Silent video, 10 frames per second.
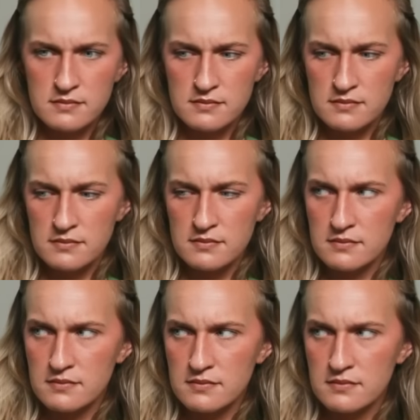
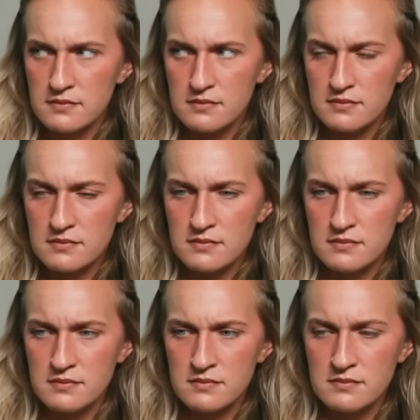
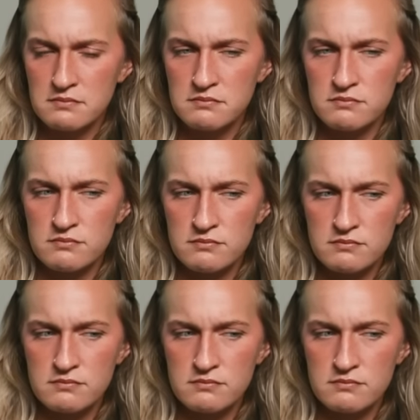(not speaking)